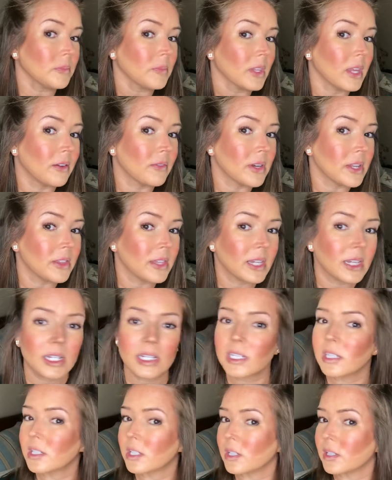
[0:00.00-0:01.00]
Everything
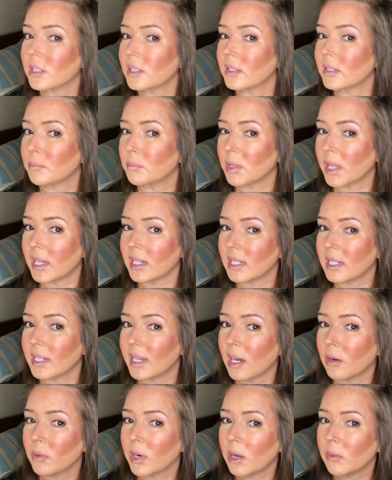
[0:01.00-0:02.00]
is blended.
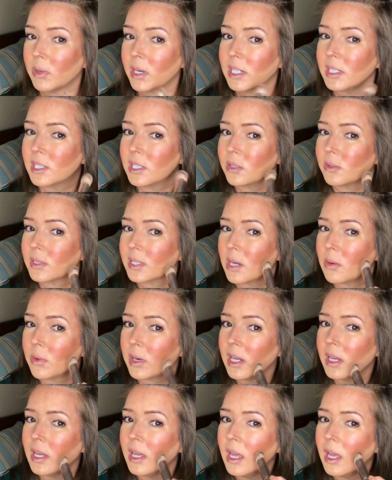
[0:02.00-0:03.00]
Now what I want to do is I want to